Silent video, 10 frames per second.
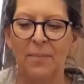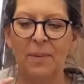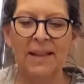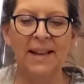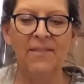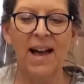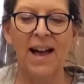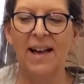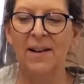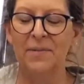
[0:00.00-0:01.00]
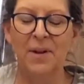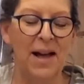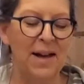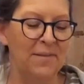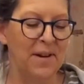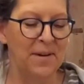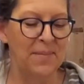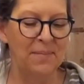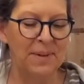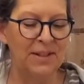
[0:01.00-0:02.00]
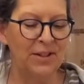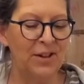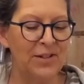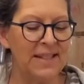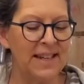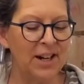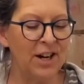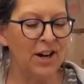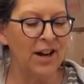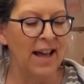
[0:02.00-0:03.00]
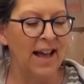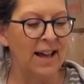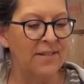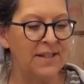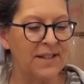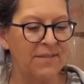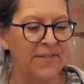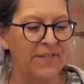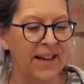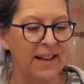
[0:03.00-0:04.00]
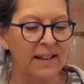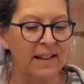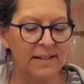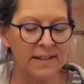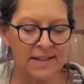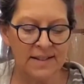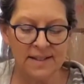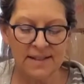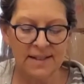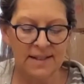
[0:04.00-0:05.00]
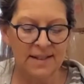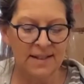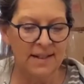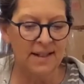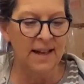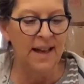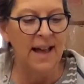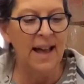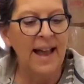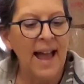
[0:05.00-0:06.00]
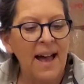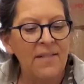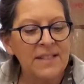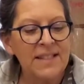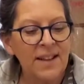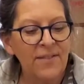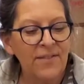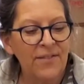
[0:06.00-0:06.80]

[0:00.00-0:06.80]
plenty of materials here. I have some felt. I have some